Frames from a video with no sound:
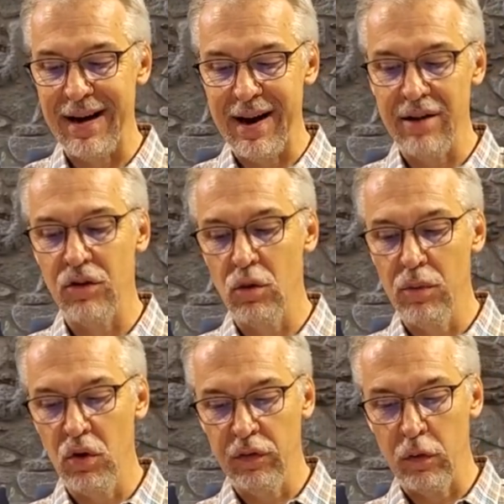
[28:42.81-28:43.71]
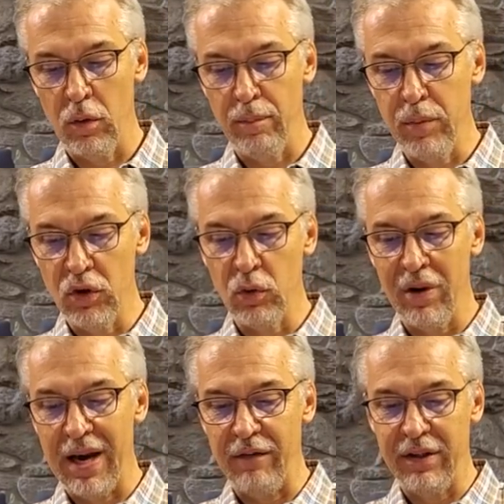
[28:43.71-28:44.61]
and to mutual,
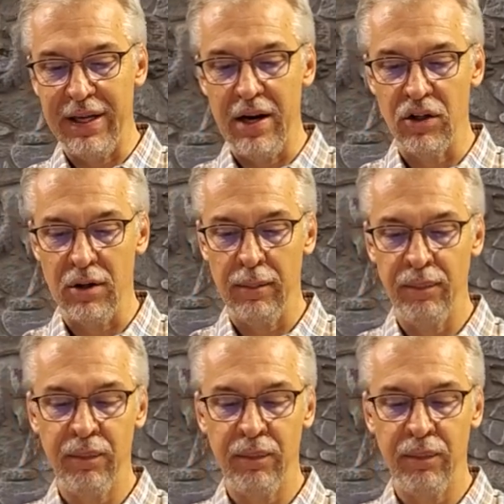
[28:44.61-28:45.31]
mutual edification.